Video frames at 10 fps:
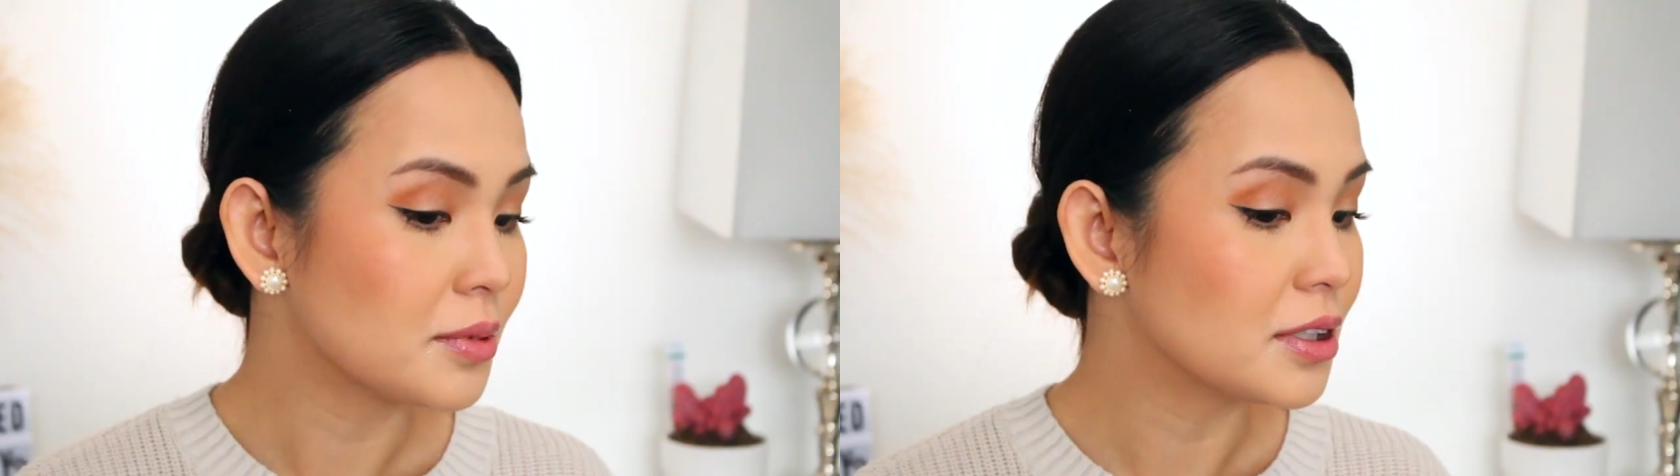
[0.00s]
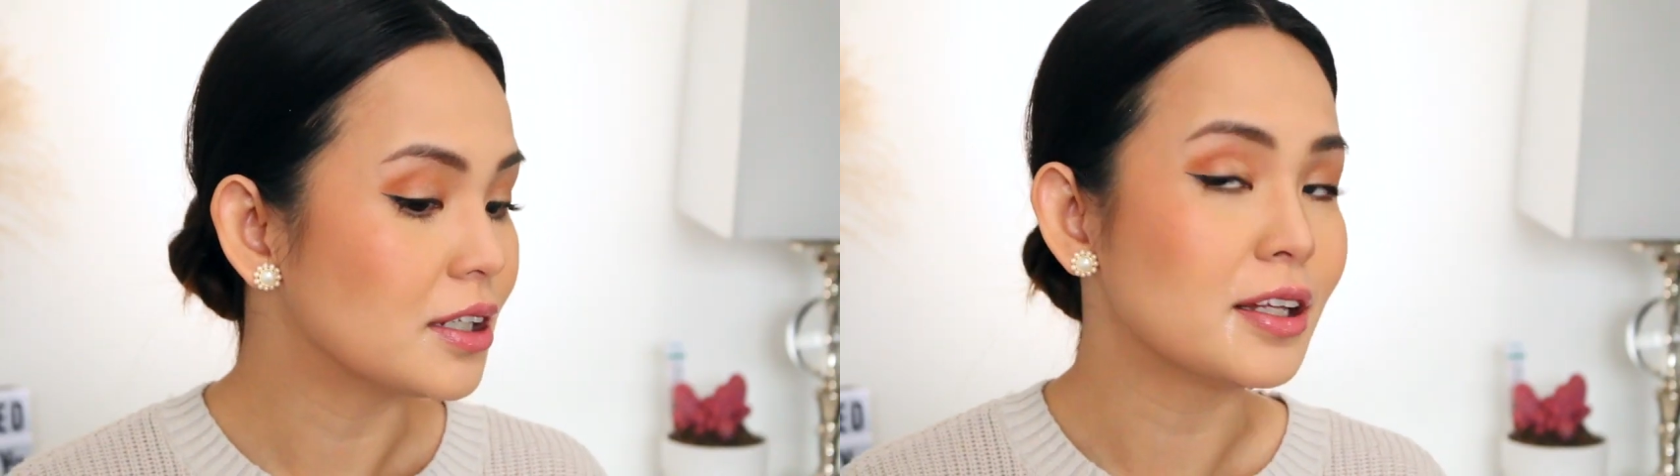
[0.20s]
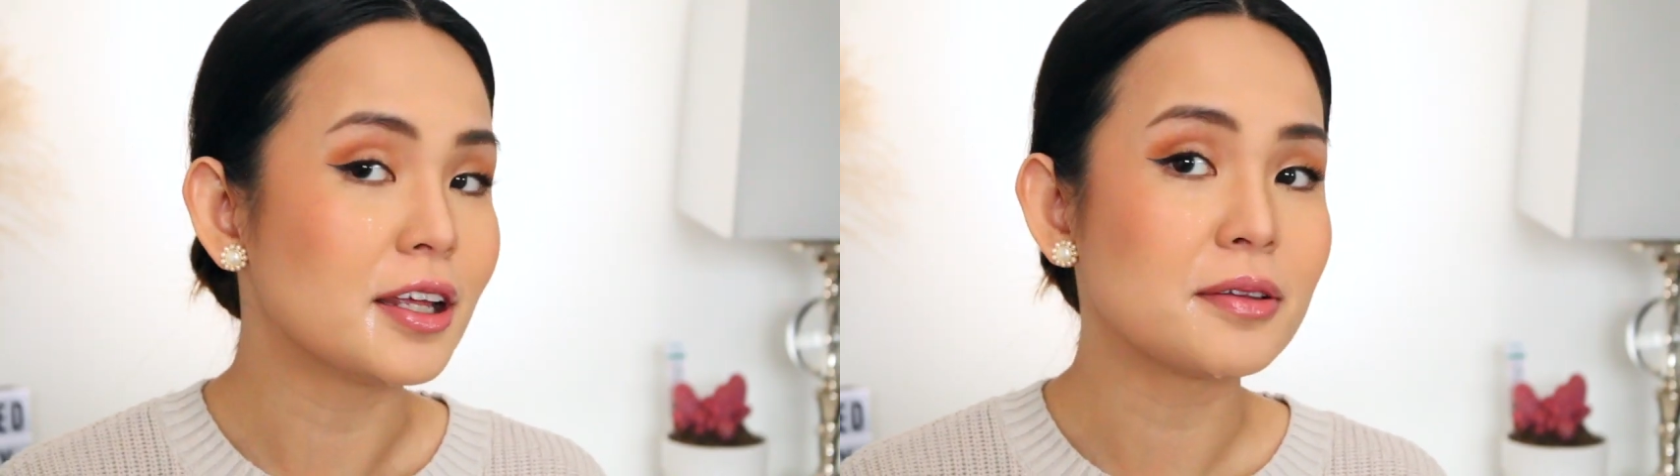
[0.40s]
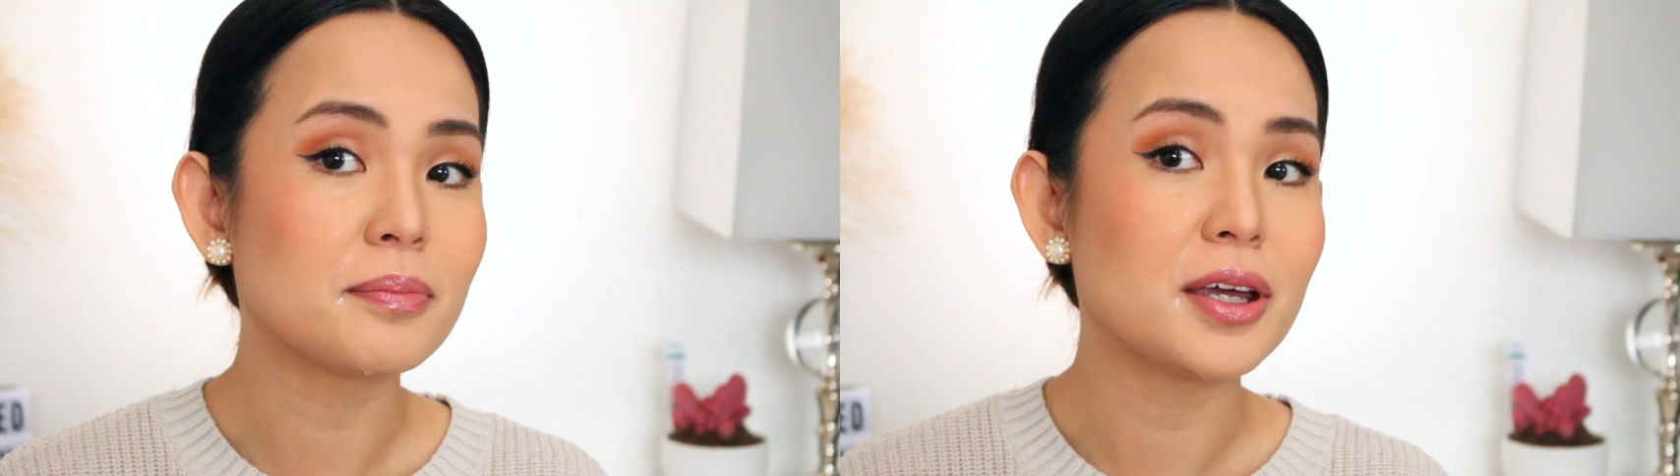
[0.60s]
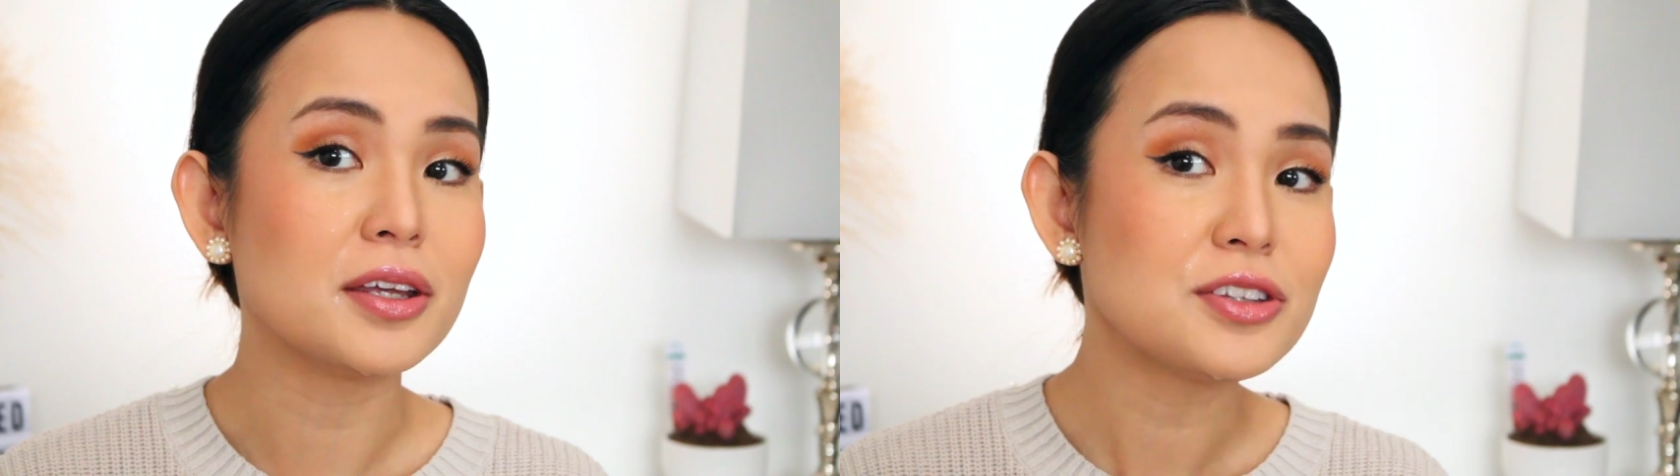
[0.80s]
I'm gonna let
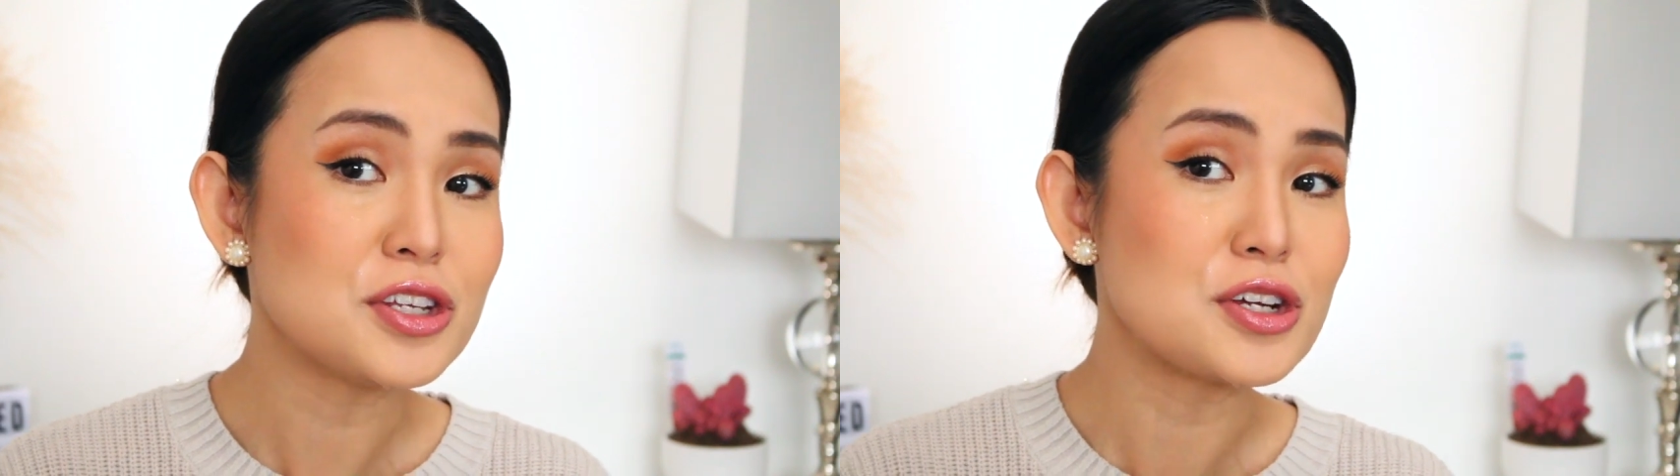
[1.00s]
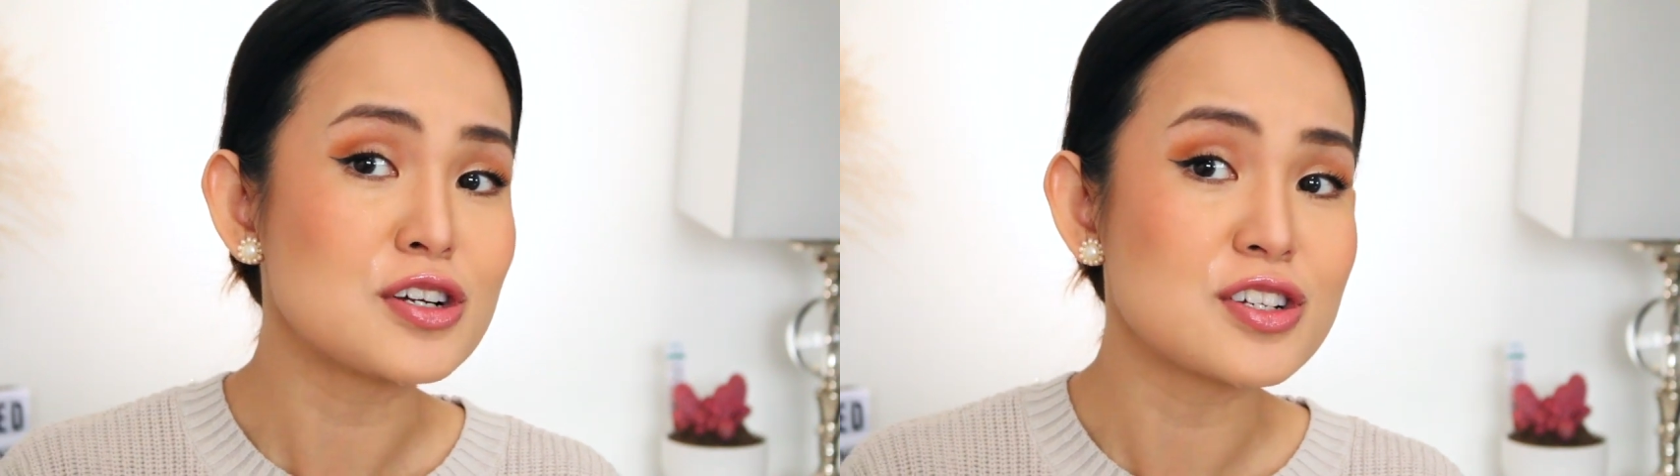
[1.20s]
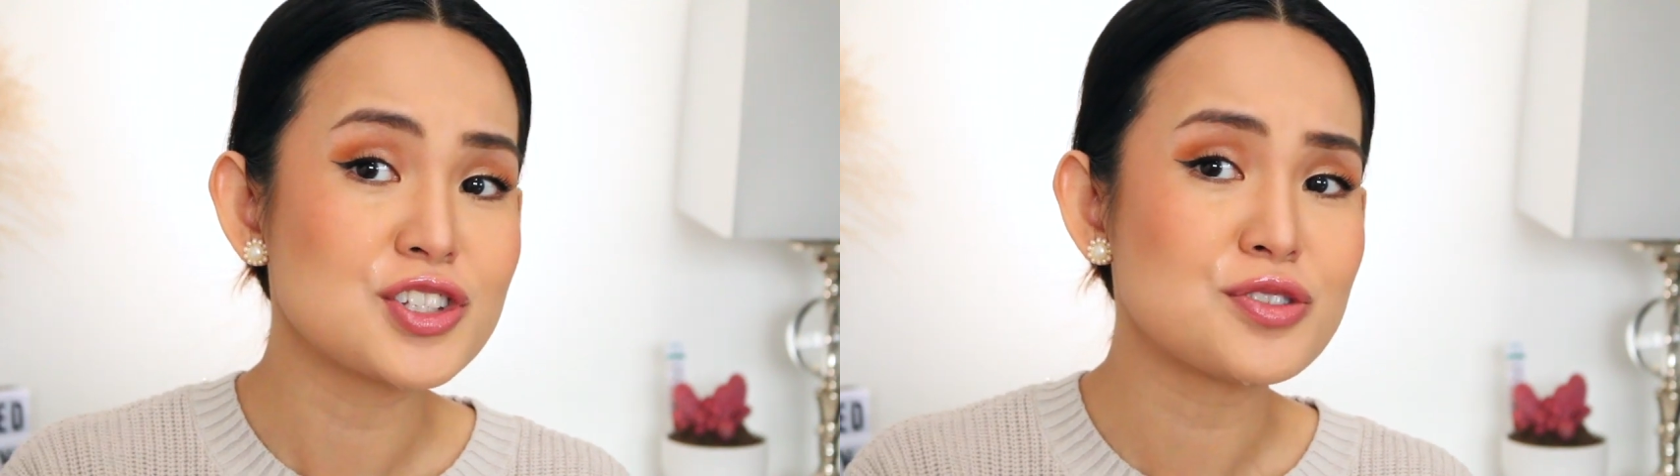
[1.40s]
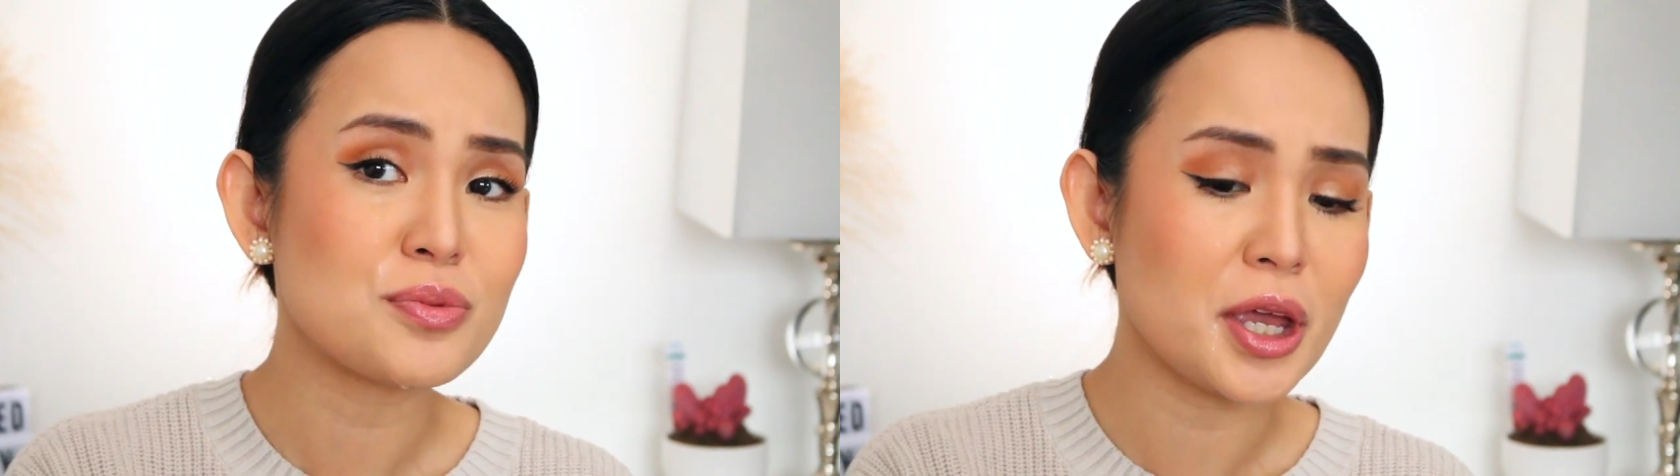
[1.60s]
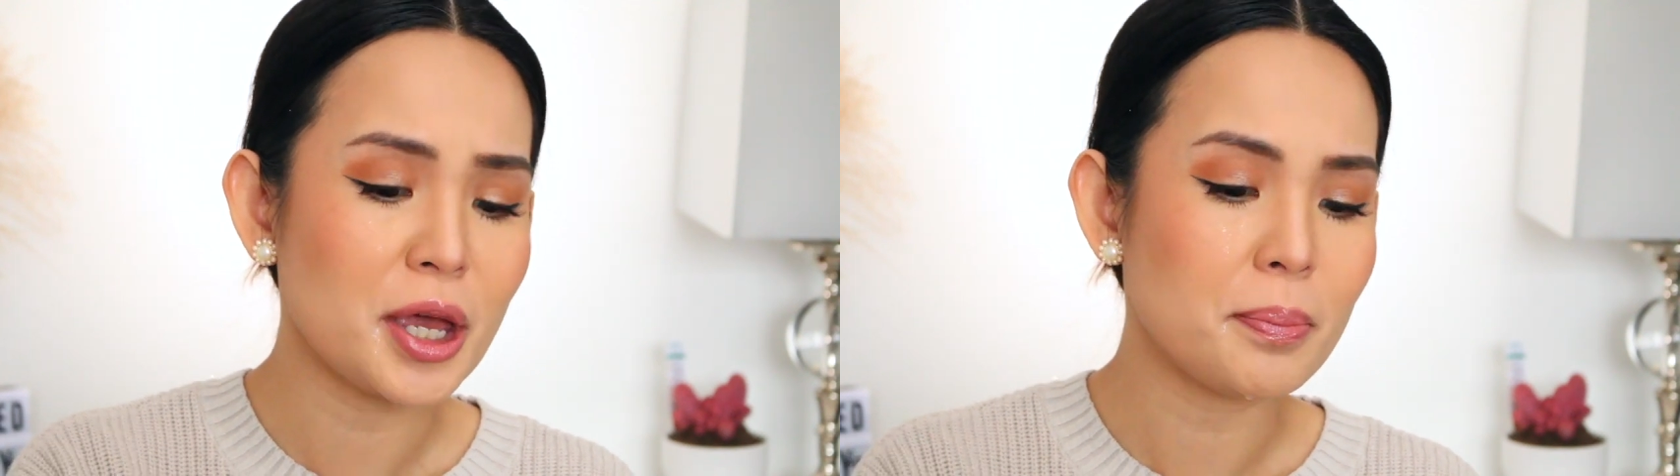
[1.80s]
my tears
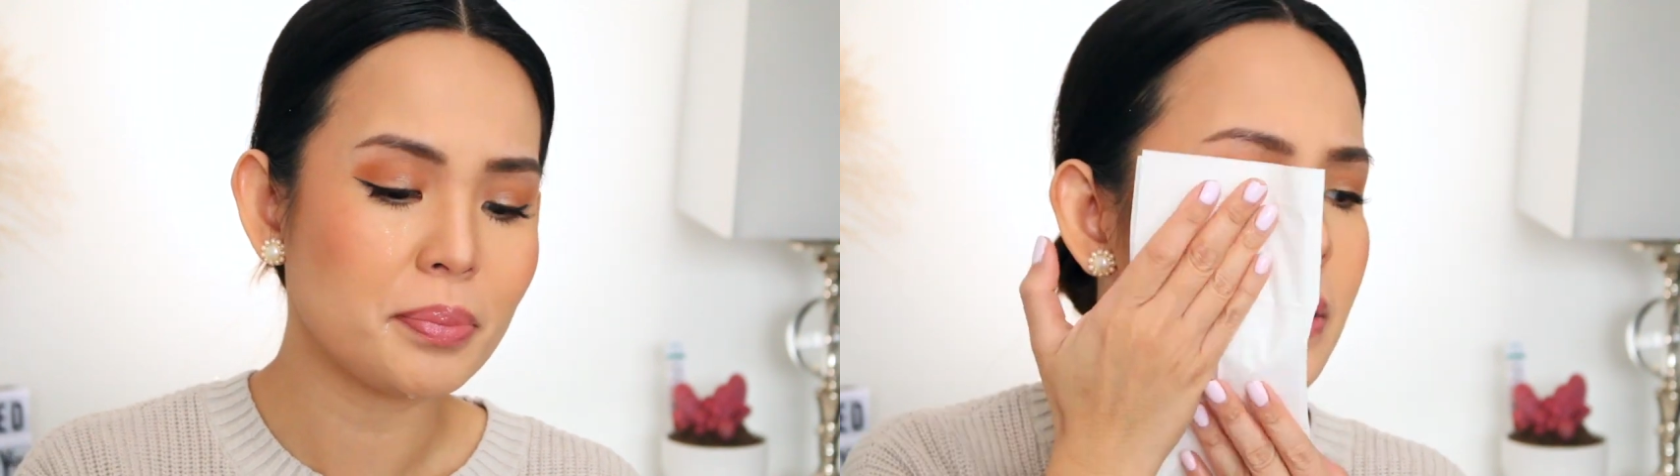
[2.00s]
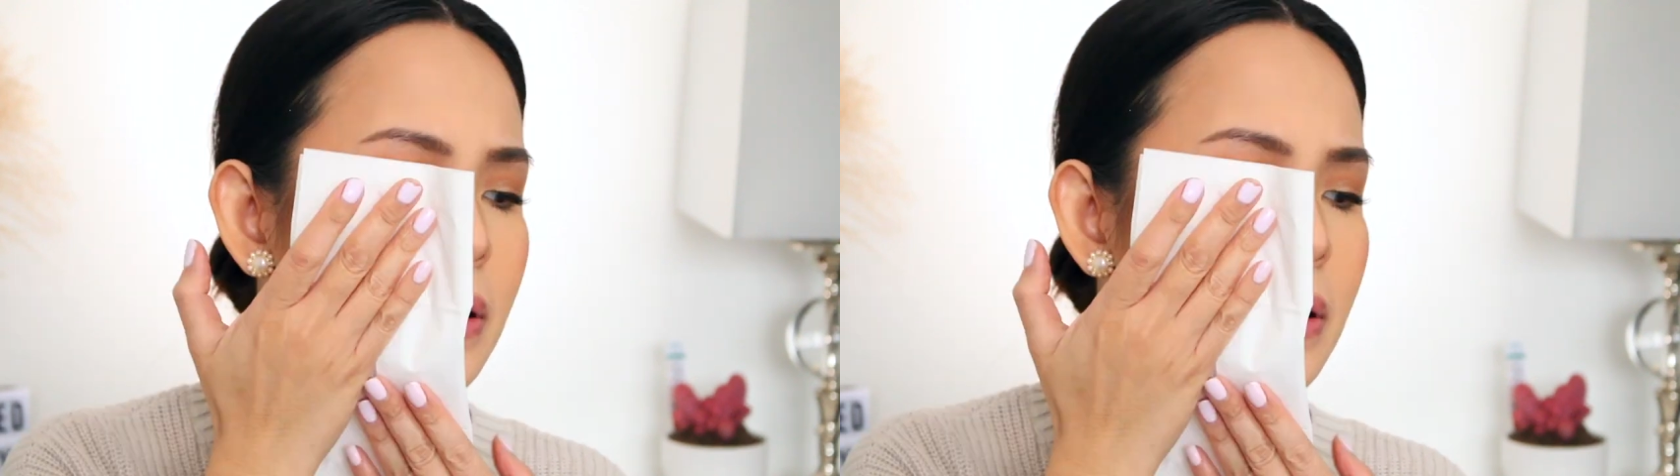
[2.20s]
drip.